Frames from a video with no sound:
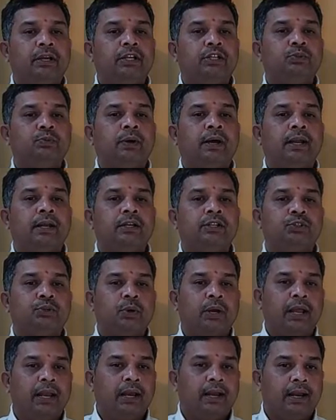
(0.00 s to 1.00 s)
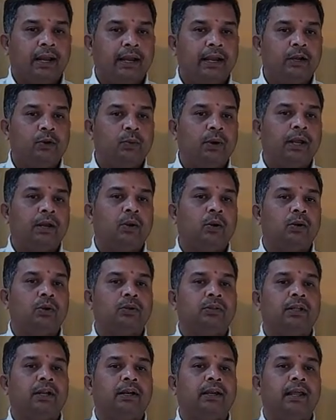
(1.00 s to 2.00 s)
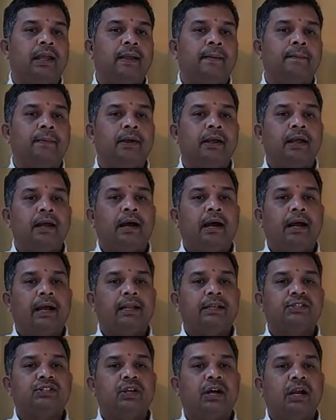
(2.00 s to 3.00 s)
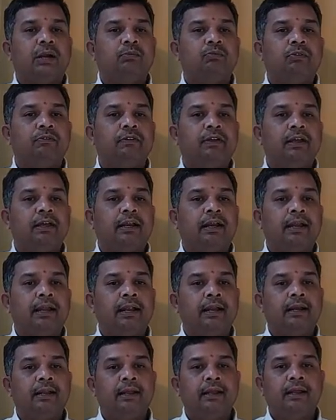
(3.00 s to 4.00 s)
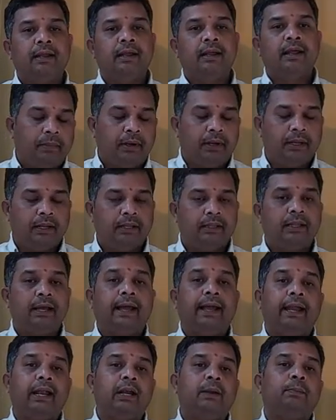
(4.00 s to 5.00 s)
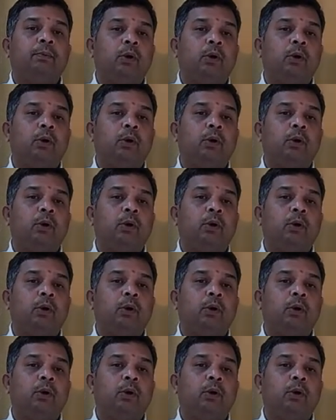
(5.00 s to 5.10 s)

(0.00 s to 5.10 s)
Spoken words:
is 1. So I'll write 1 onto the tape. I'll start moving right. The head